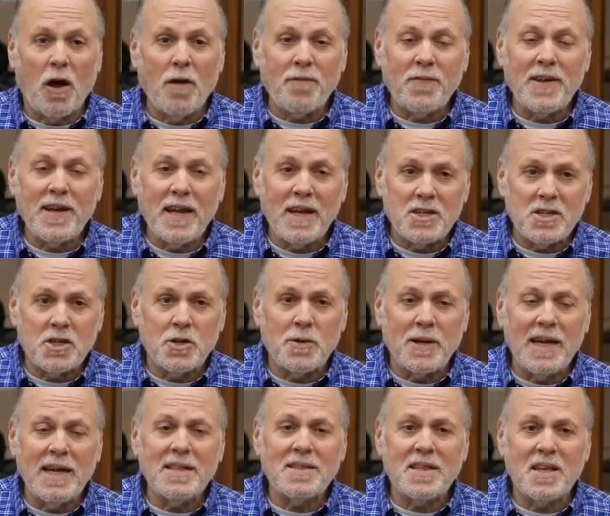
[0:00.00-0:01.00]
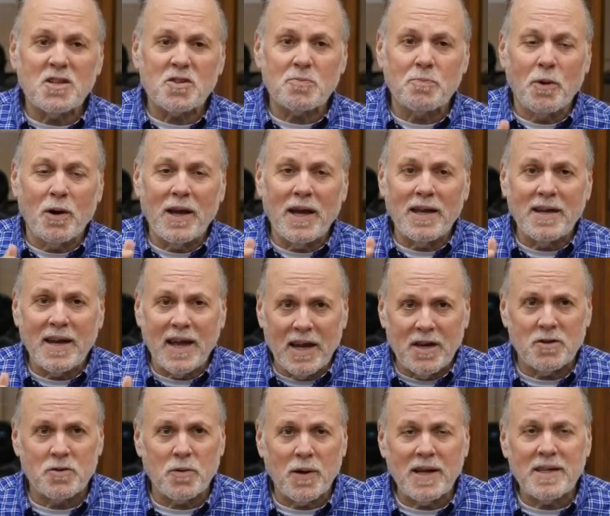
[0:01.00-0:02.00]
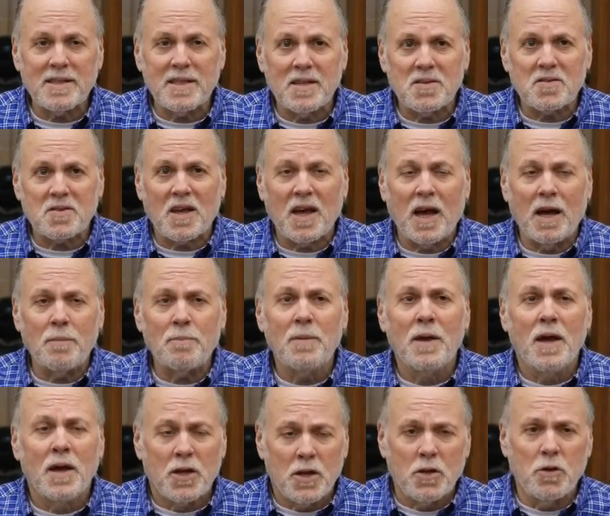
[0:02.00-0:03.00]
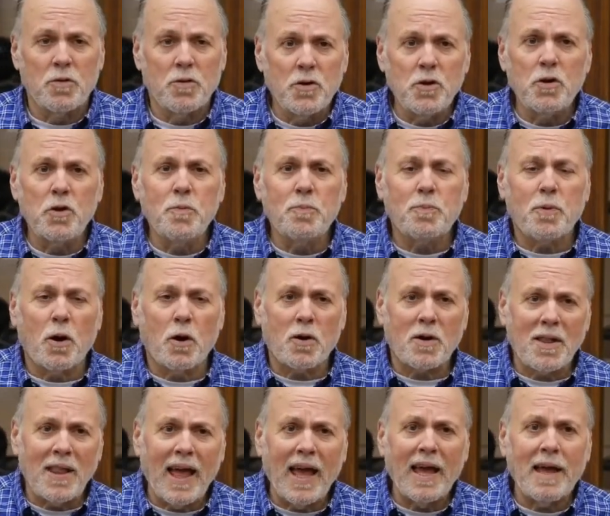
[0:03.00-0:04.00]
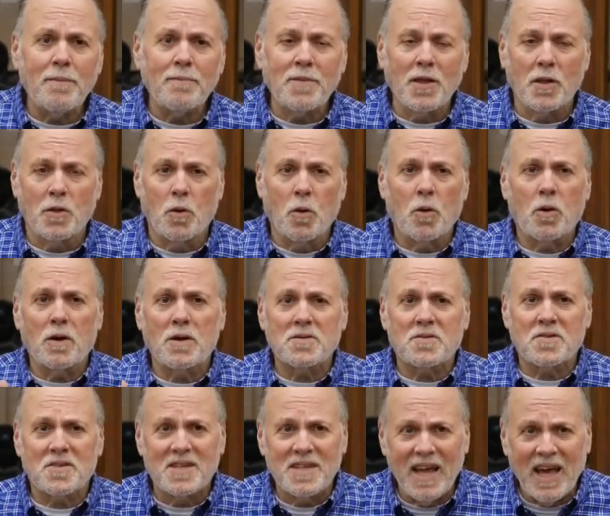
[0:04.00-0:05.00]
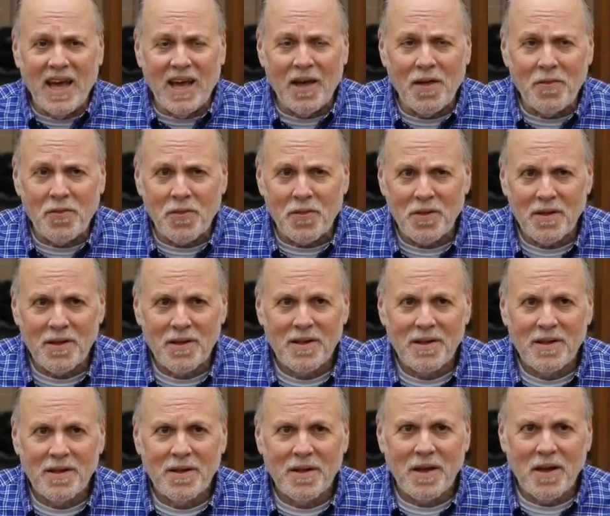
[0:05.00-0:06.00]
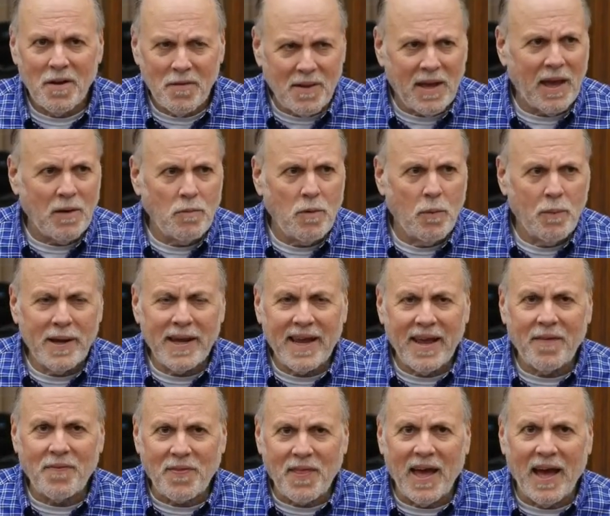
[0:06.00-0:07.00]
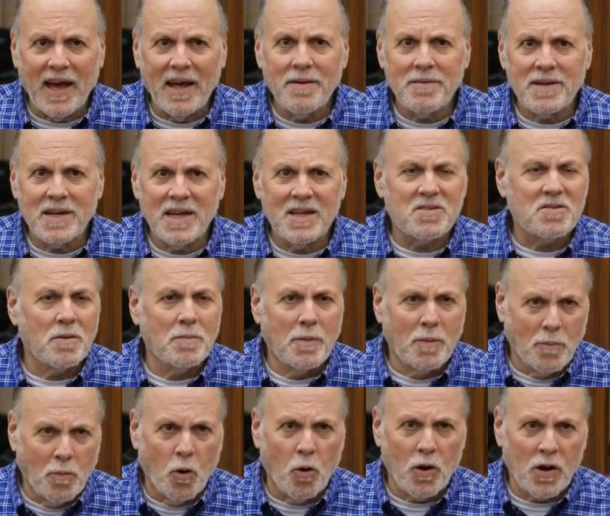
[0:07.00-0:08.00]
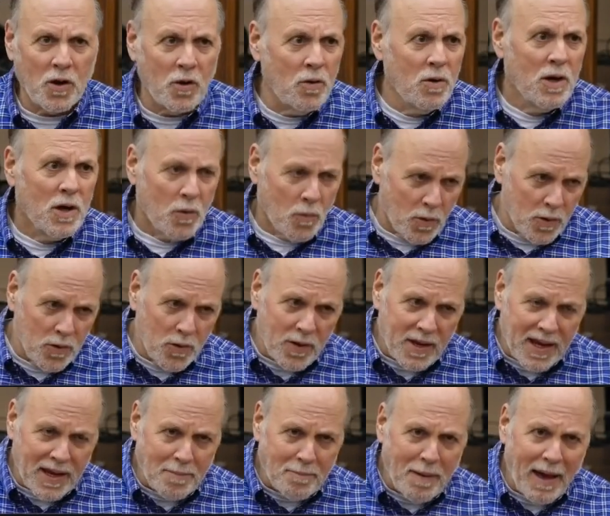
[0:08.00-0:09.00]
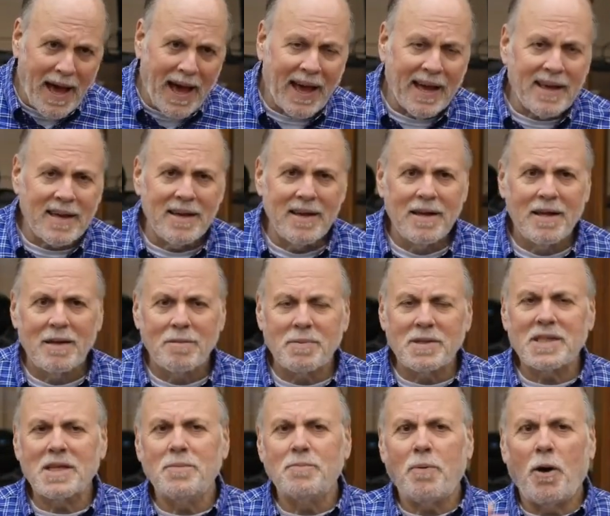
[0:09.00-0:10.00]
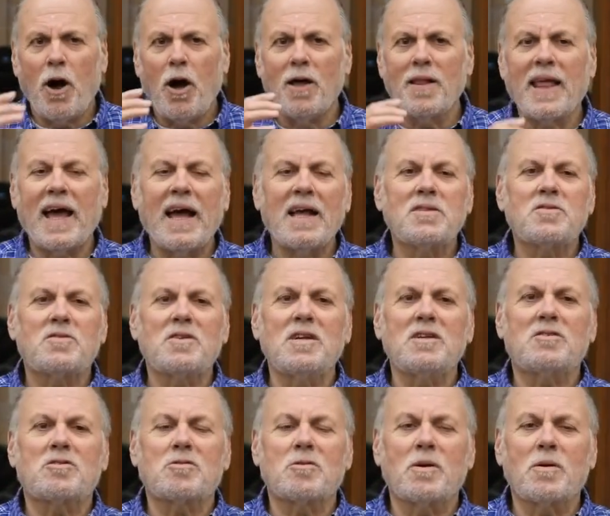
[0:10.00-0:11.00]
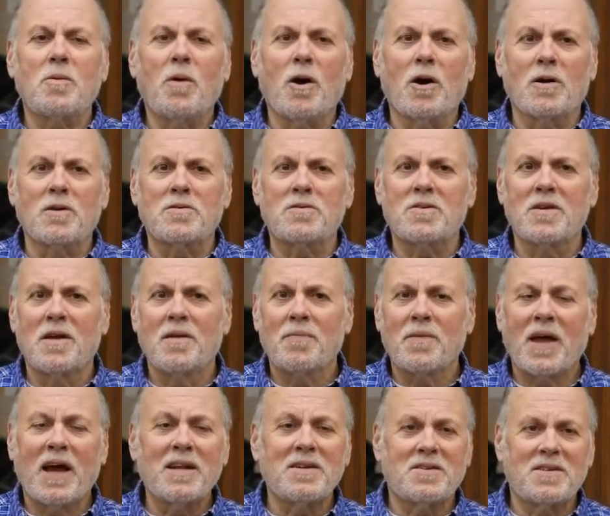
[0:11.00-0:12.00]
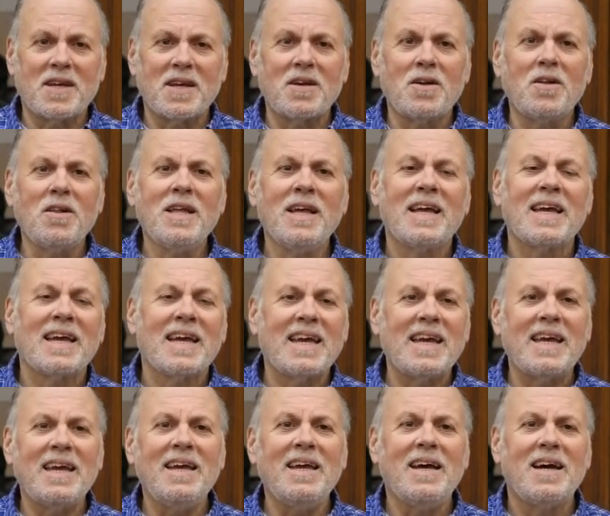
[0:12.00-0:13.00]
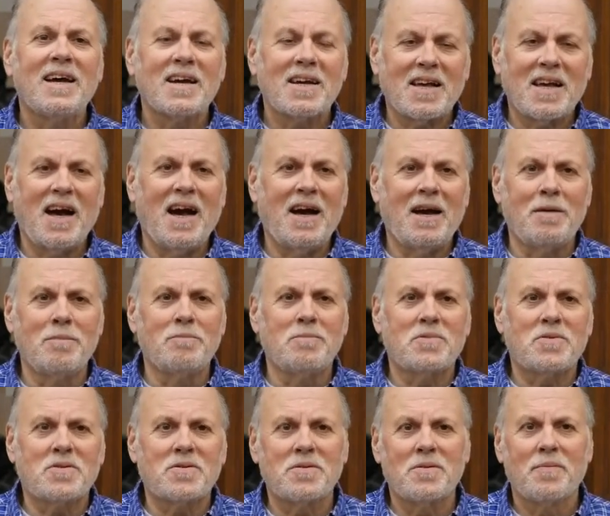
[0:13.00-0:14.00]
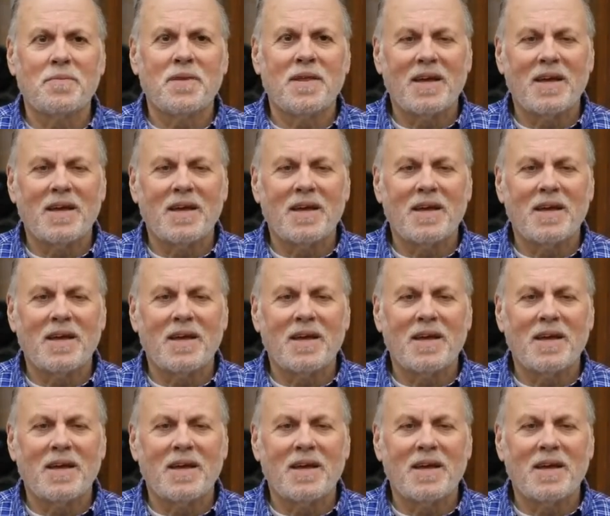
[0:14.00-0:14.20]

often as you eat this bread and drink this cup, you do proclaim the Lord's death. Okay, well, we get that. It's a memorial. We're looking back. But then Paul adds these three words until he comes